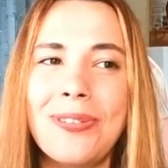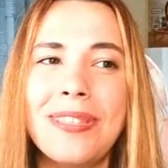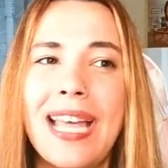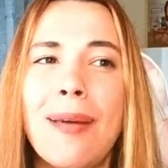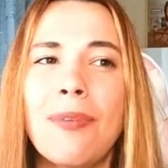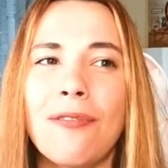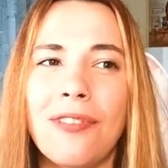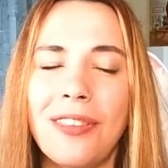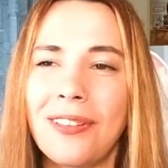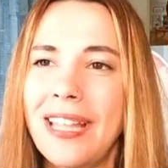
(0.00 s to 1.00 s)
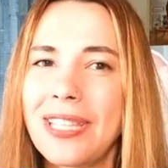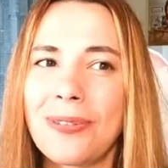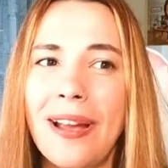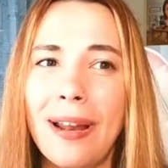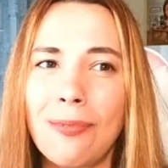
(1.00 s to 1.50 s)
type of video.
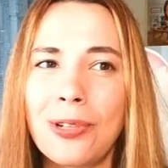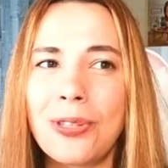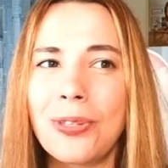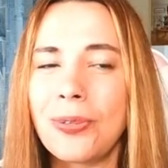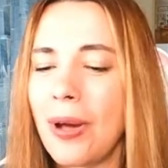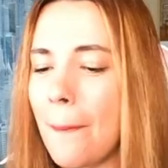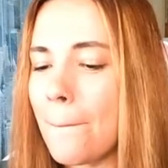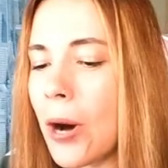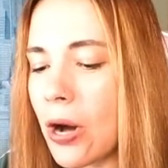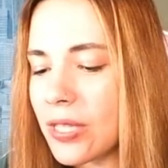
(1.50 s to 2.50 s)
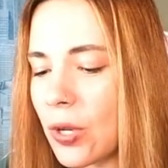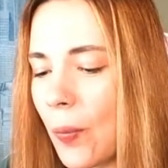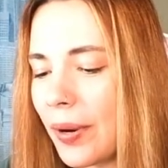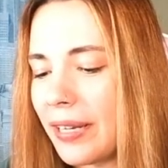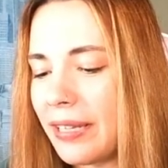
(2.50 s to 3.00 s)
That's right, I'm going to do a box
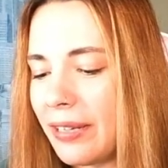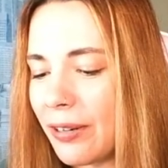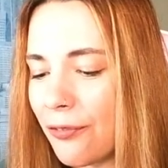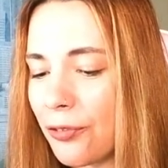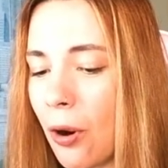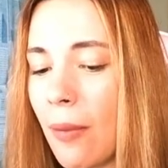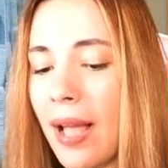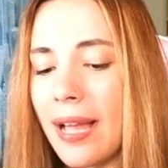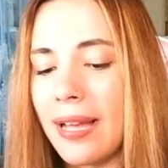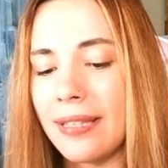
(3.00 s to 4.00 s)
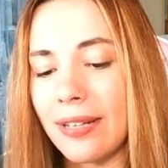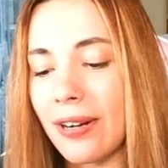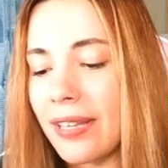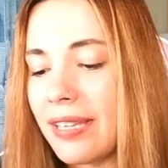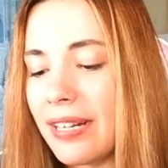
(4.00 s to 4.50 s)
opening here from
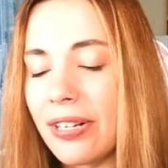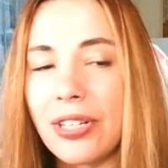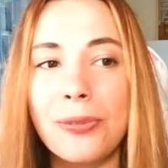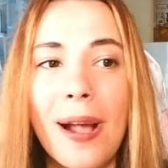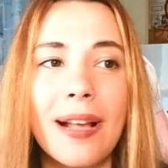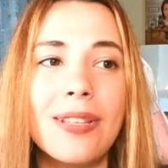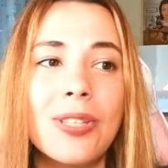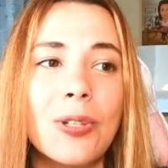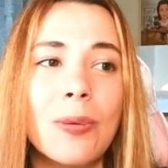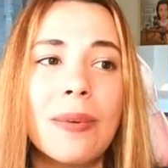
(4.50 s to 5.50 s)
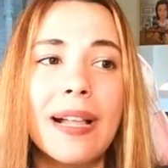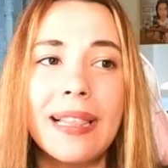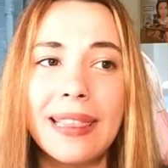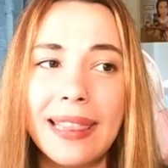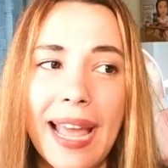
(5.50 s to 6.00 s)
Tarkir Dragonstorm
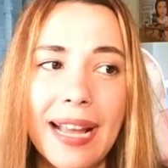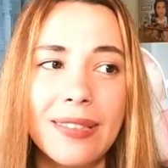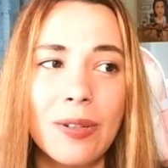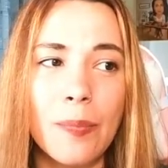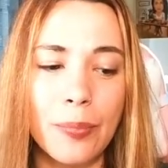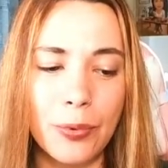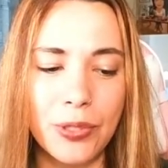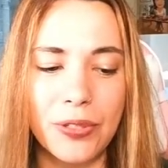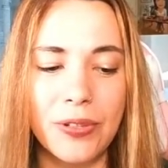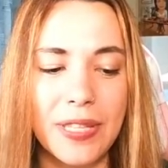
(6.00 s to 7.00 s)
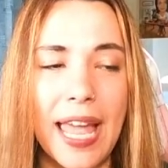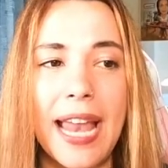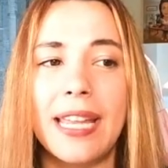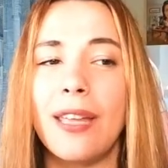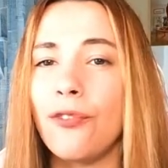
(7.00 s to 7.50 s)
Collector Boosters.
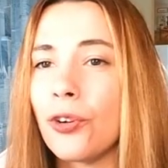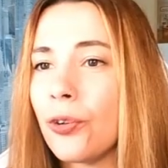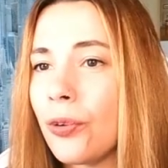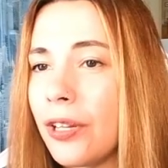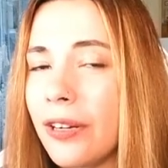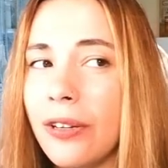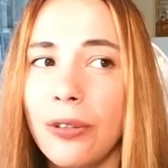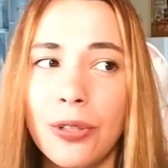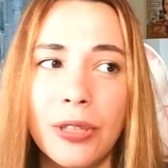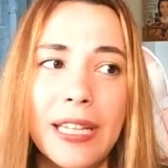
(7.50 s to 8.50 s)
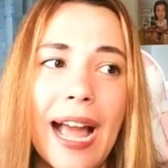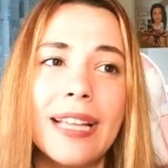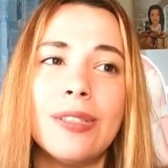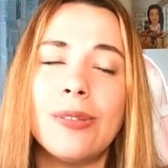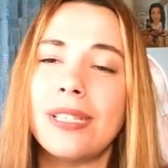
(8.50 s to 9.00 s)
And if you're new here, usually I
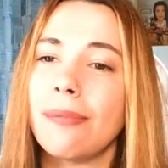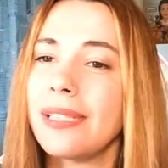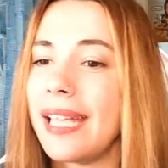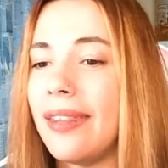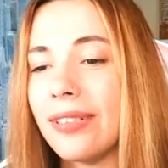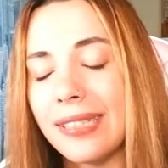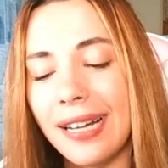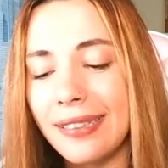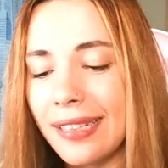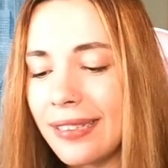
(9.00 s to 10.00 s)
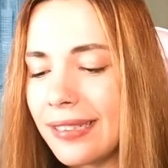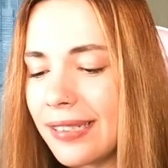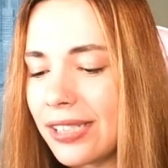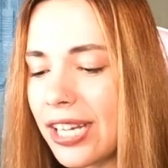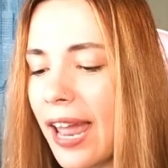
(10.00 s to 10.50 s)
do some standard content in
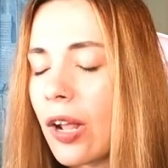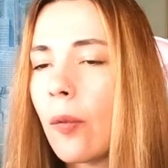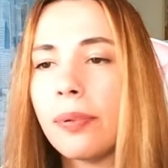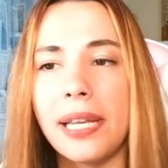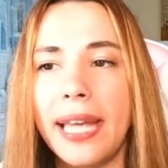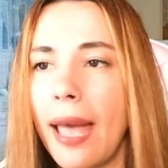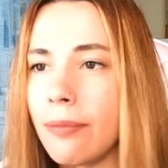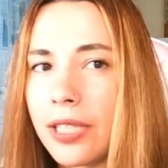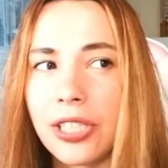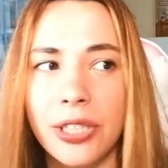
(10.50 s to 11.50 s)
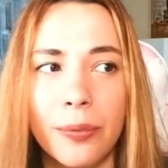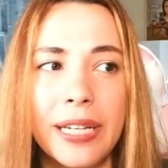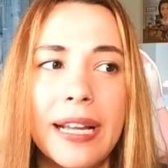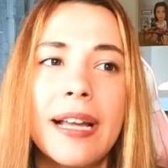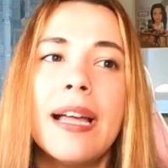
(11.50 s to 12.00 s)
this channel playing MTG
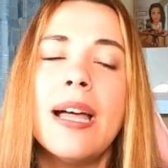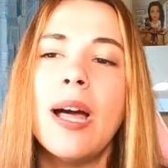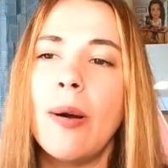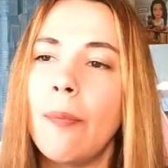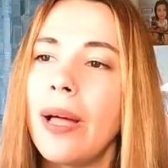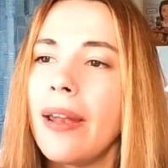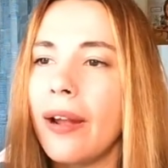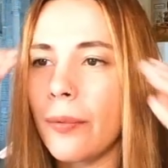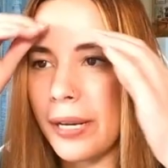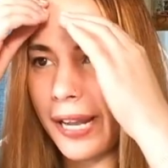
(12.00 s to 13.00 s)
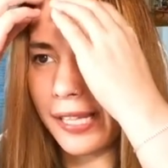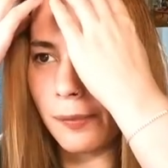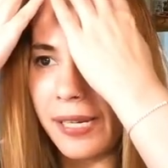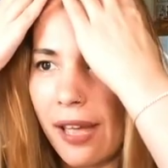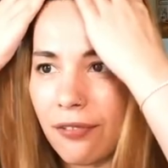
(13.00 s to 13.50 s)
Arena, but Arena has
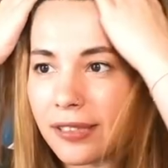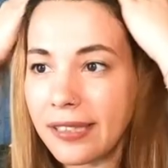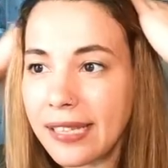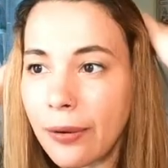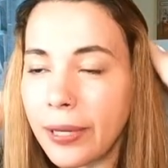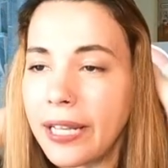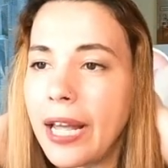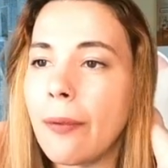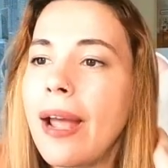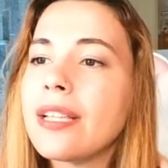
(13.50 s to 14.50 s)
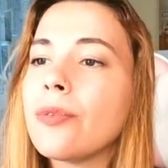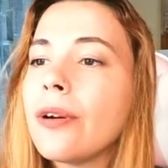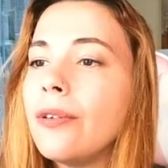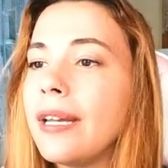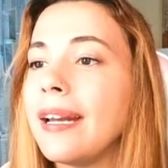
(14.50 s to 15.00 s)
been having these Arena Directs where
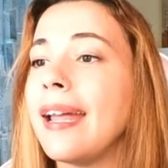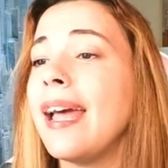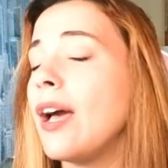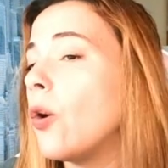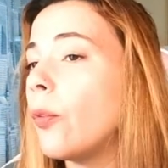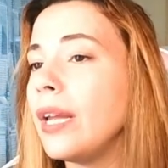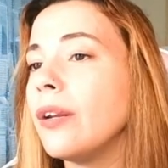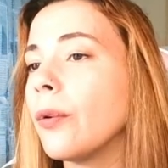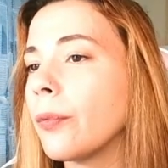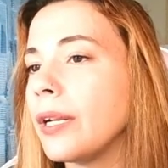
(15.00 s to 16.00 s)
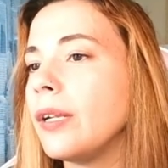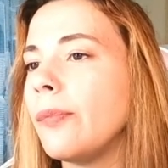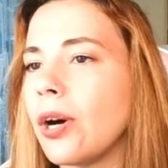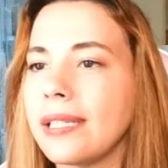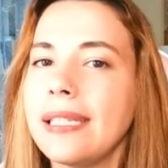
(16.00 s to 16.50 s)
you can win real
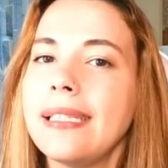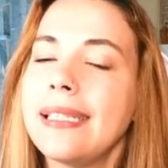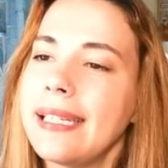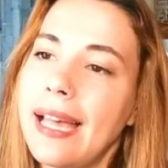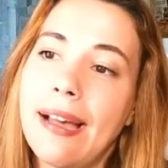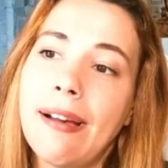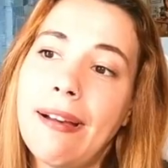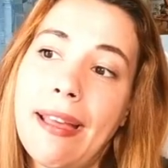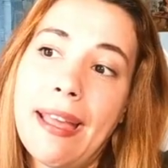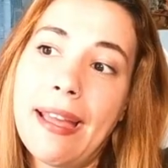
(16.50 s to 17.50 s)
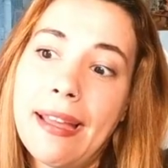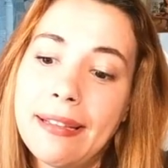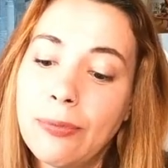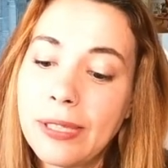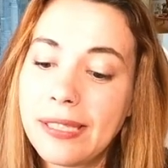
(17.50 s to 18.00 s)
boxes
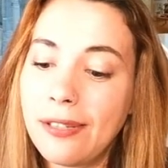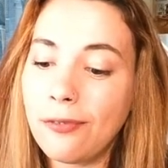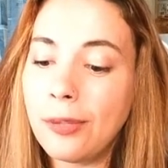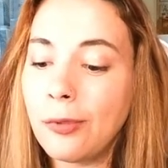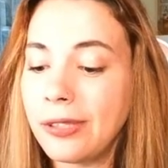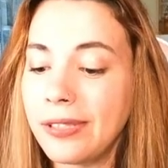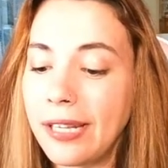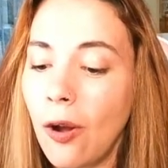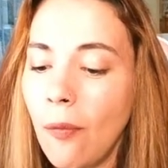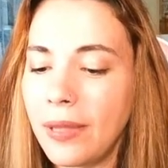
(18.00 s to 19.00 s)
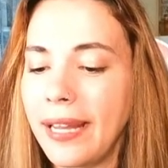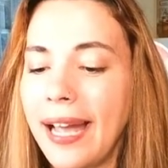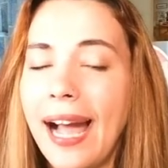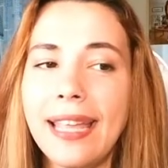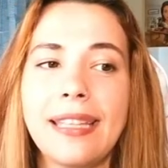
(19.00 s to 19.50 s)
and receive the boosters at home like
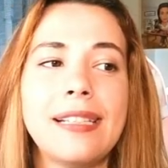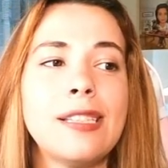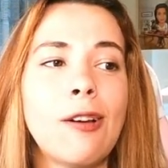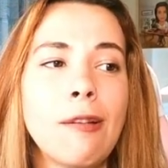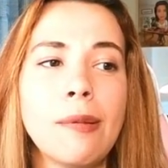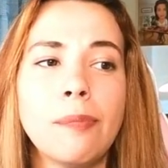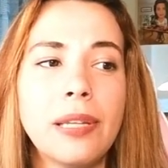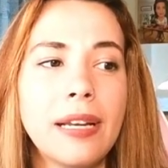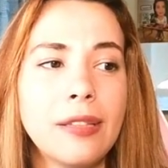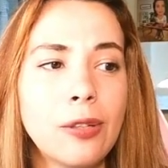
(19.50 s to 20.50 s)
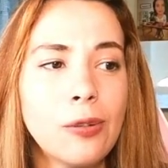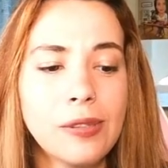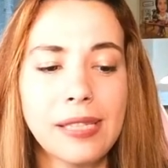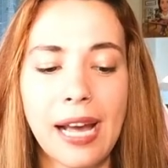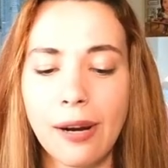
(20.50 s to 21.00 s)
I did. So I've been playing
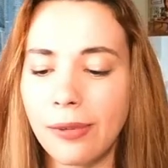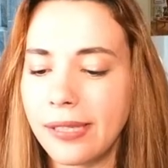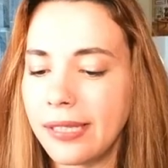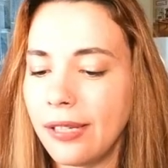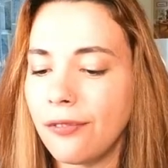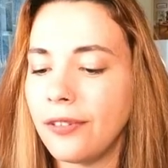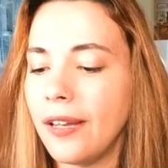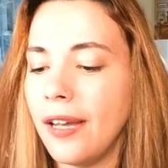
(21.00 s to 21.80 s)
those. I received